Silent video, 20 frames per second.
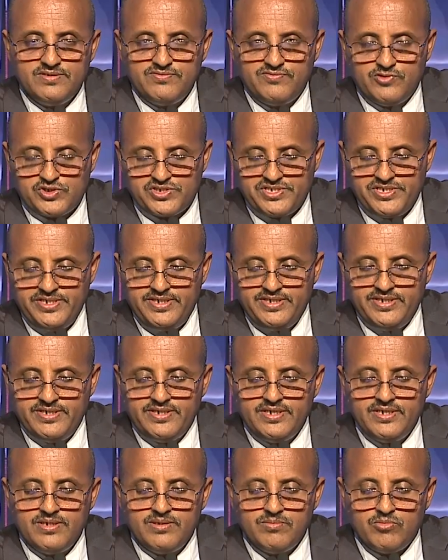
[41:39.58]
fossil,
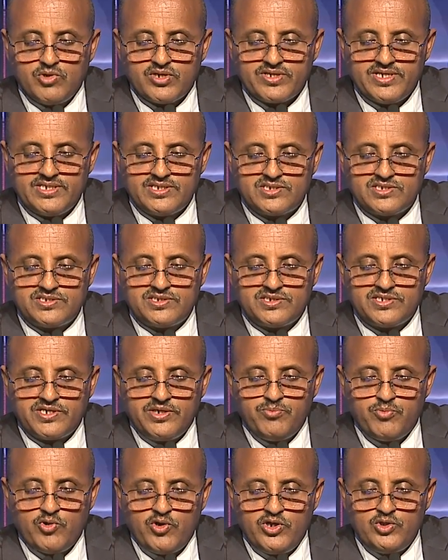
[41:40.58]
more than
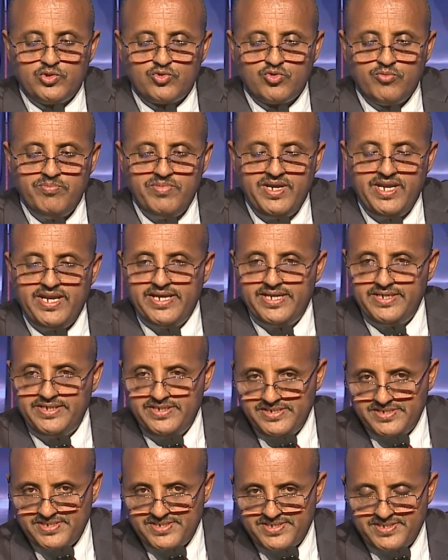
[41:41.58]
3.2 million
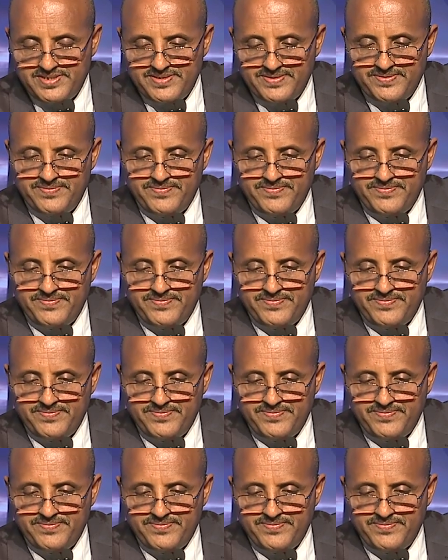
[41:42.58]
years.